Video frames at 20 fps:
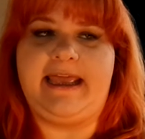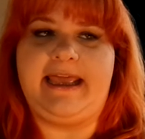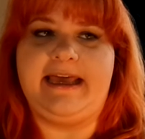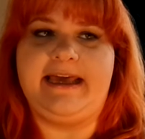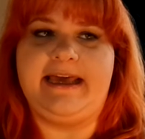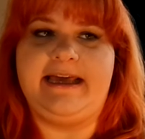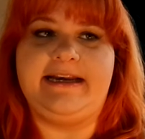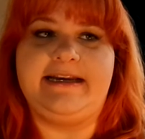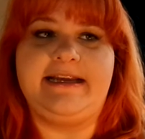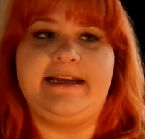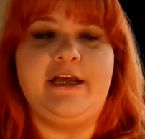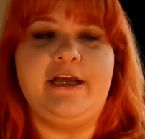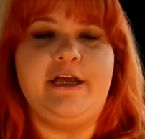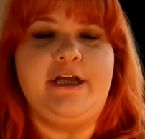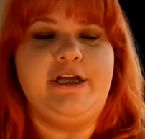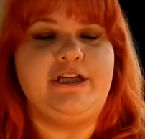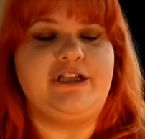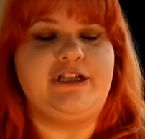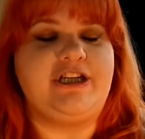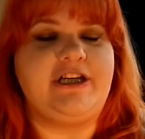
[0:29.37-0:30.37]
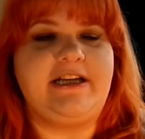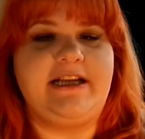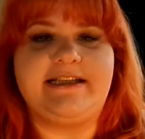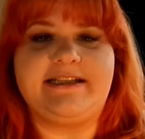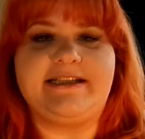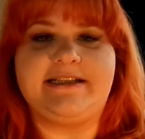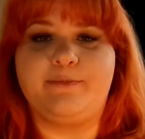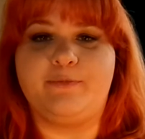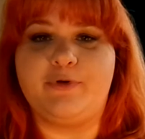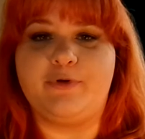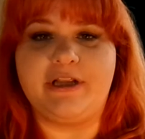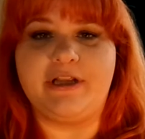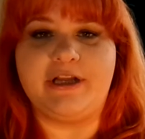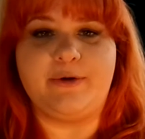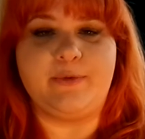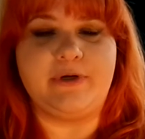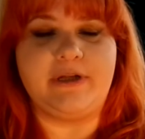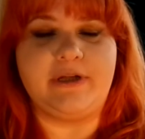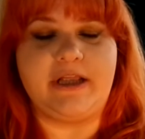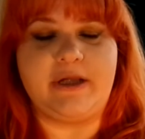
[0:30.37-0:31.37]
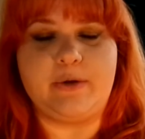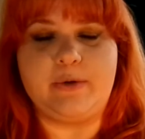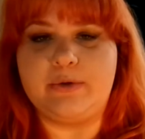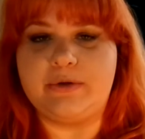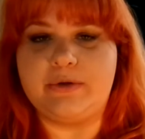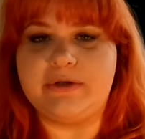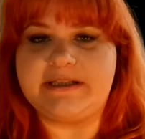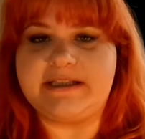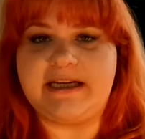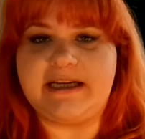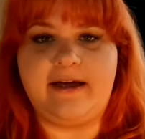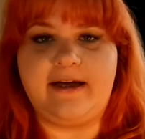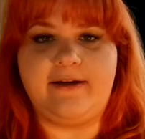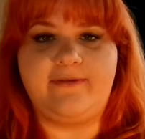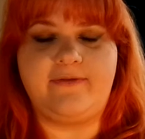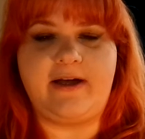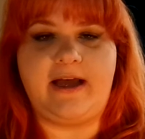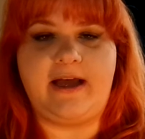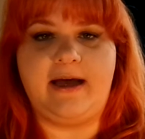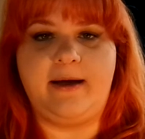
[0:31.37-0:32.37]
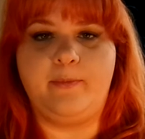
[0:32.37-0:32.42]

and she does some really cool stuff